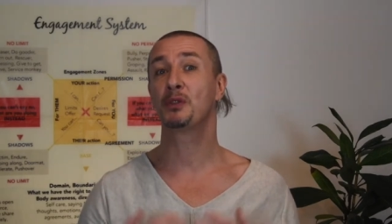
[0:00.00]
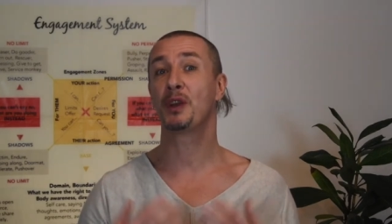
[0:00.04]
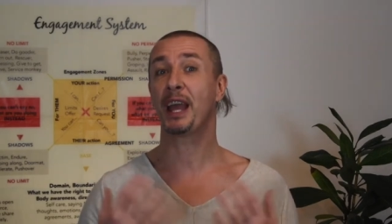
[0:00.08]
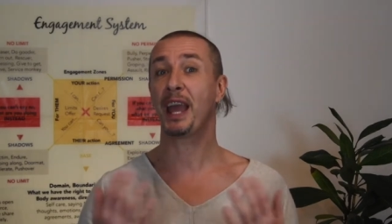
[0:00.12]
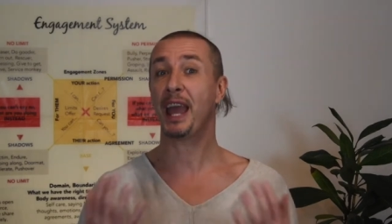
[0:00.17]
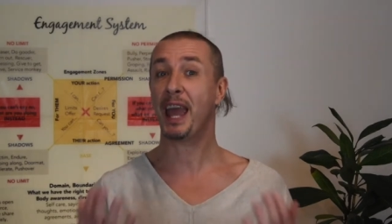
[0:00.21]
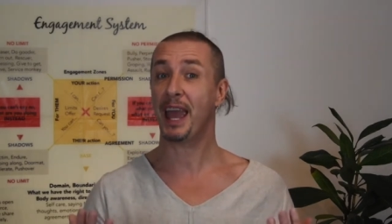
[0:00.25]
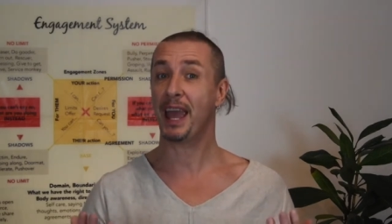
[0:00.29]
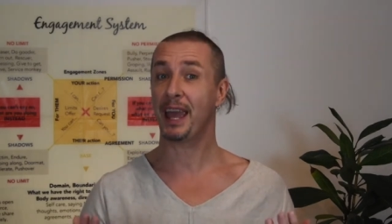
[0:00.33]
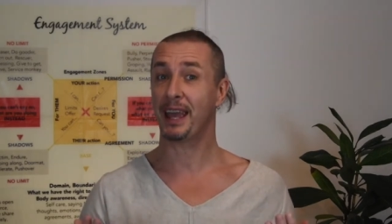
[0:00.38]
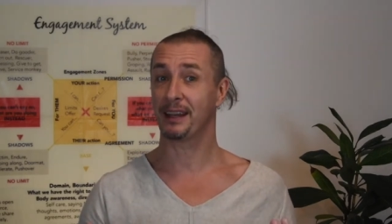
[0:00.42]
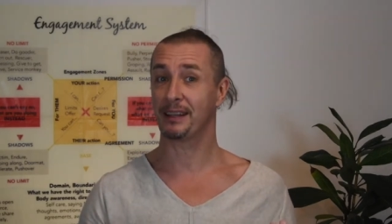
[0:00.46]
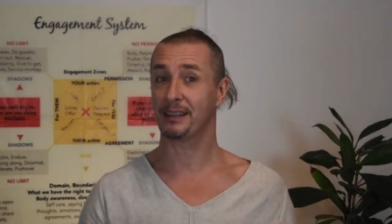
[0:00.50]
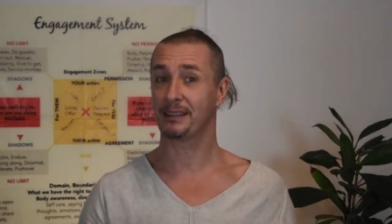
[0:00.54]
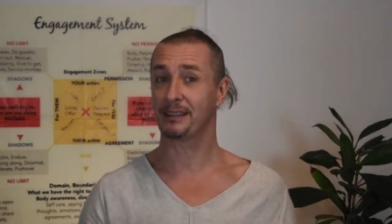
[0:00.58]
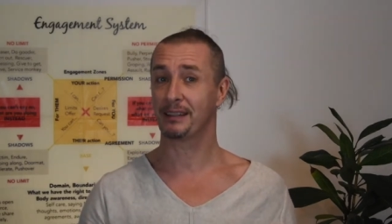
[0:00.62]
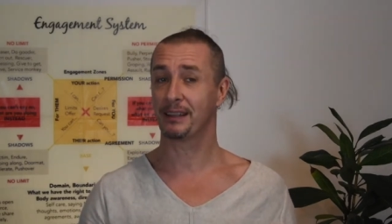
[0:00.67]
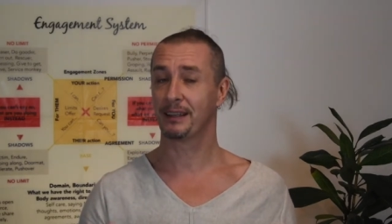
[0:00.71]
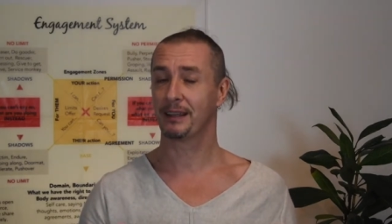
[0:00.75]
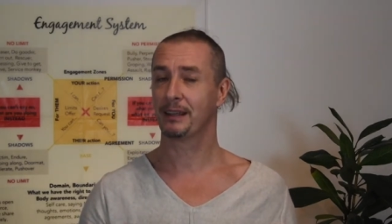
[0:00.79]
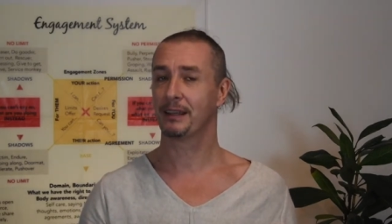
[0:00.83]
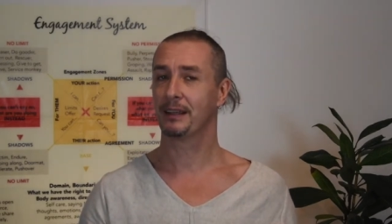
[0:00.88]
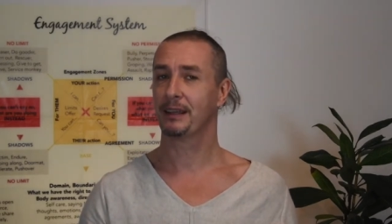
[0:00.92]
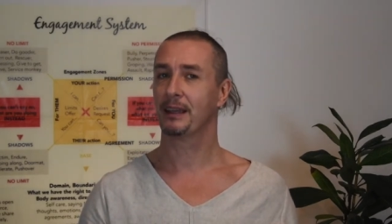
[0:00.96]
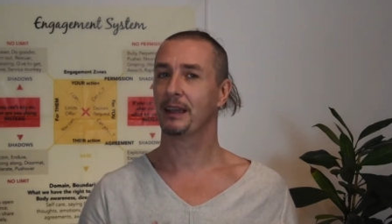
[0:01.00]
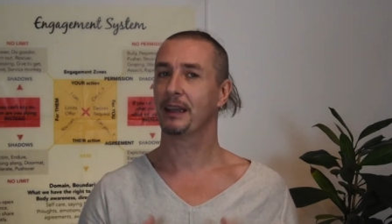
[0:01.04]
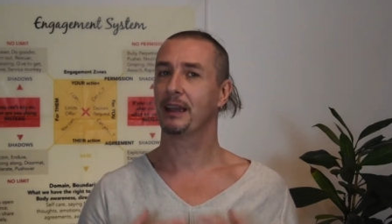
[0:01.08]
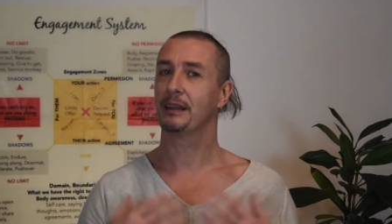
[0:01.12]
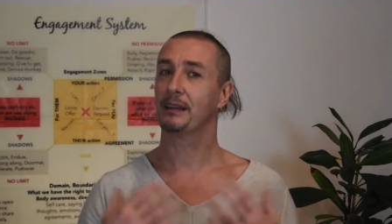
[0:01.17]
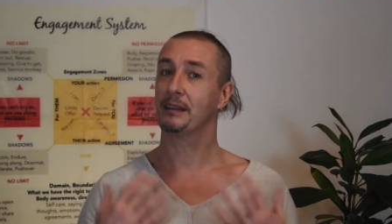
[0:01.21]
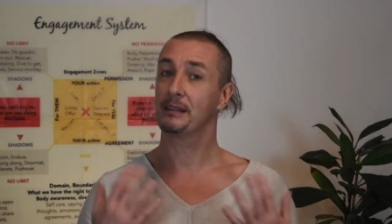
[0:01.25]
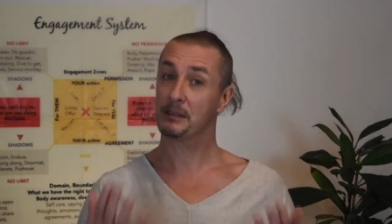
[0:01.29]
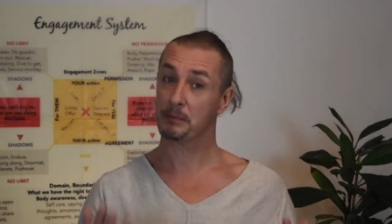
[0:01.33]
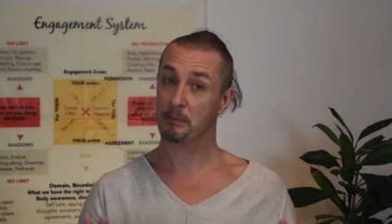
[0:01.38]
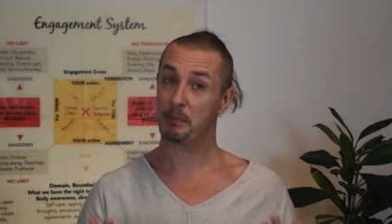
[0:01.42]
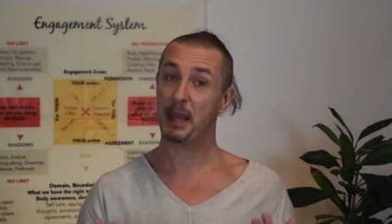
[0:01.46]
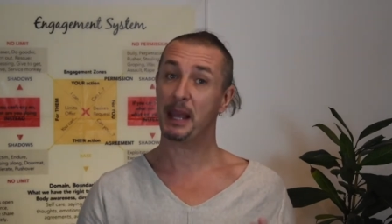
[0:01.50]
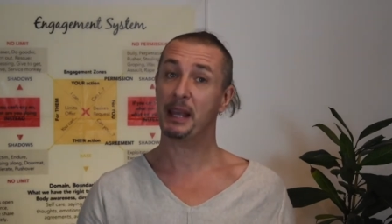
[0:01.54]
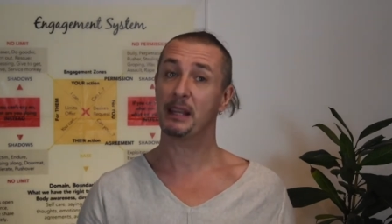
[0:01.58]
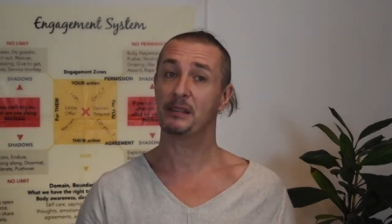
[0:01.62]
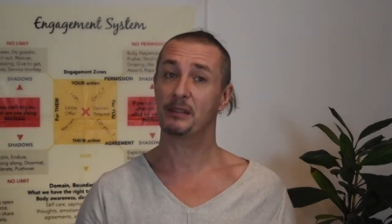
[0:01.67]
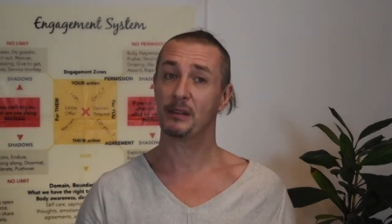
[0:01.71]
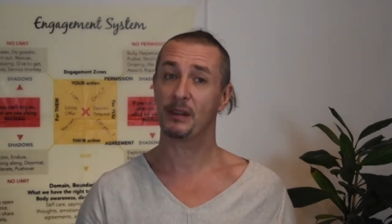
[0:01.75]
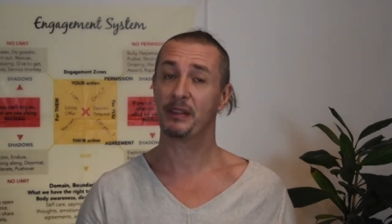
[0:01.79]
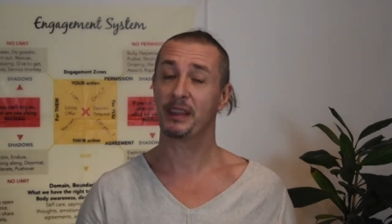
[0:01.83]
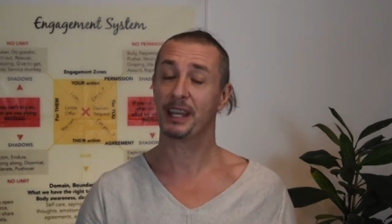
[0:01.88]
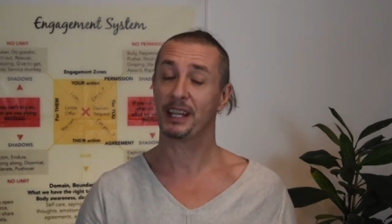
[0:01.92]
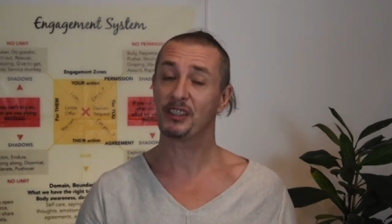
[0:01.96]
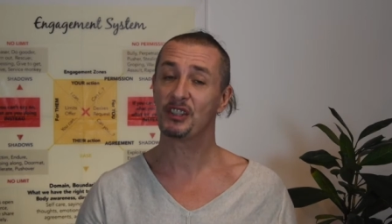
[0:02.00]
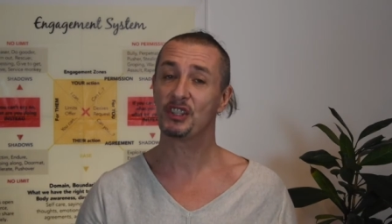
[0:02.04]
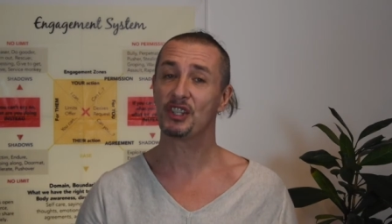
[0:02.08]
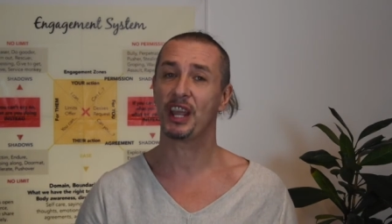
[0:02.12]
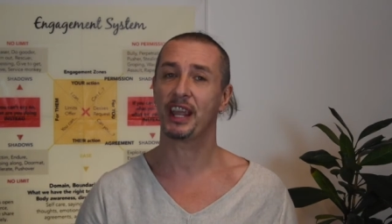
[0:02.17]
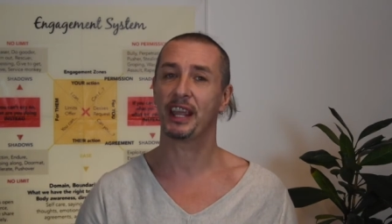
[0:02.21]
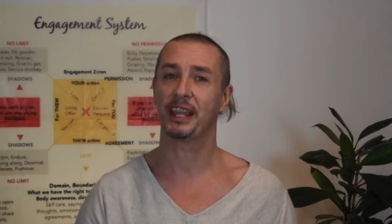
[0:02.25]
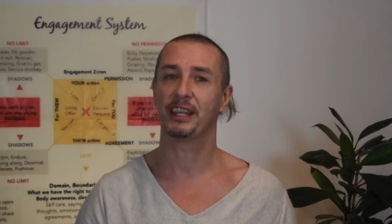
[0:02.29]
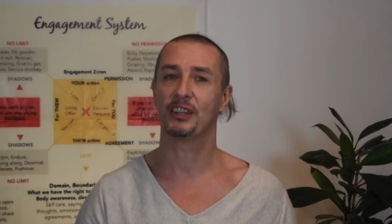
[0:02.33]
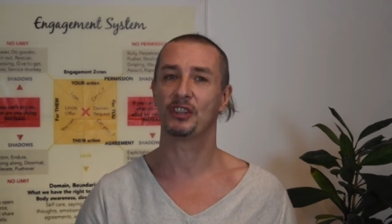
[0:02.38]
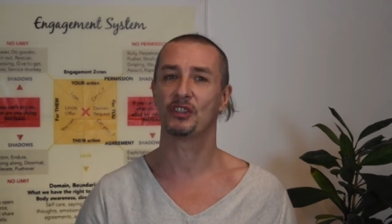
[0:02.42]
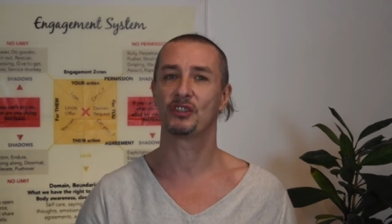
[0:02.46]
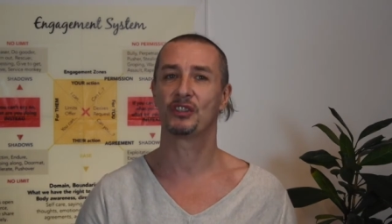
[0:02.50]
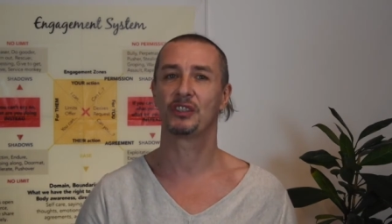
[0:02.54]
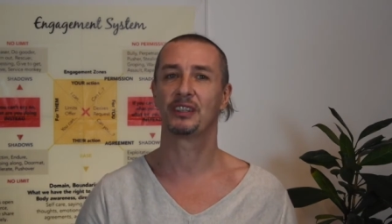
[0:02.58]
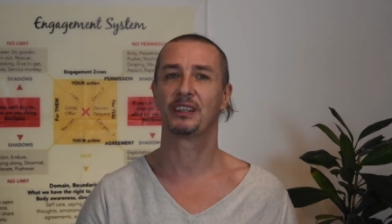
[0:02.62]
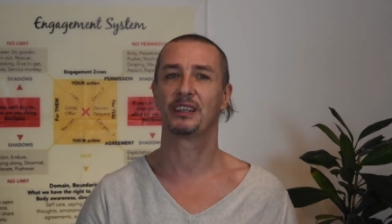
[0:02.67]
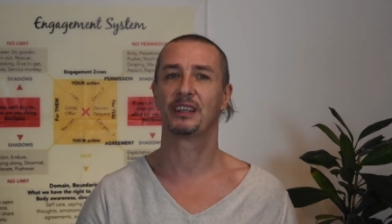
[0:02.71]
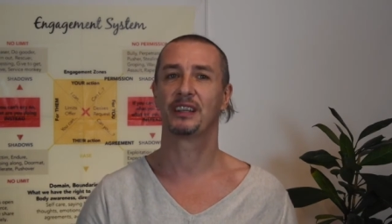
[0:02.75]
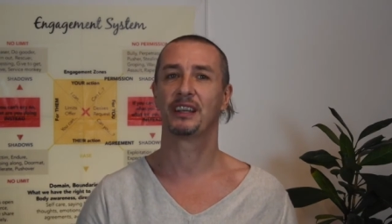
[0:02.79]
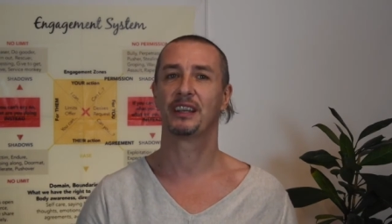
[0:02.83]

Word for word: your hands and it's based on that change.